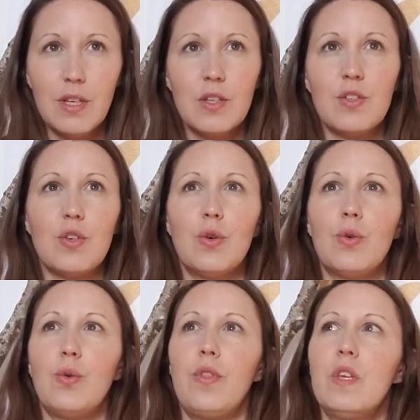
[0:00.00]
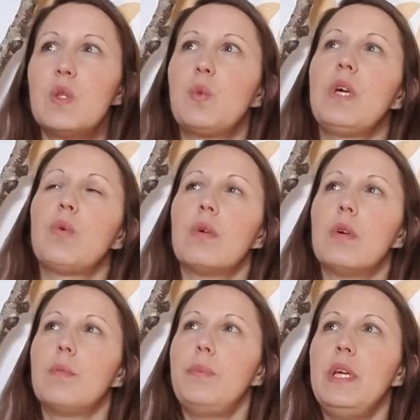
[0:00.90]
So this week
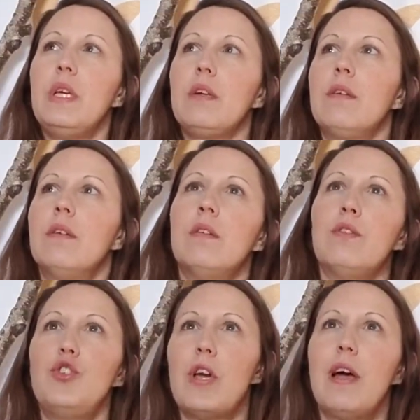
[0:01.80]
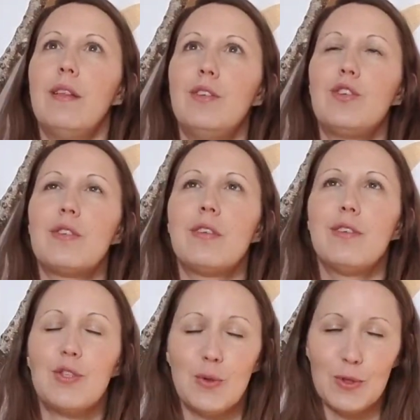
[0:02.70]
we're being challenged,
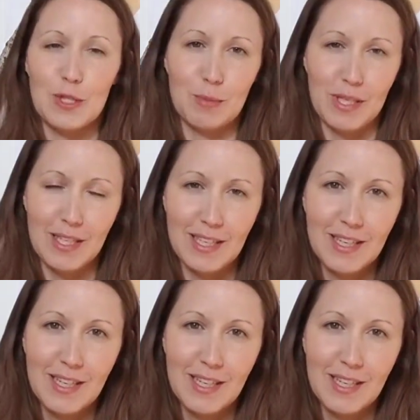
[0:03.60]
so to speak,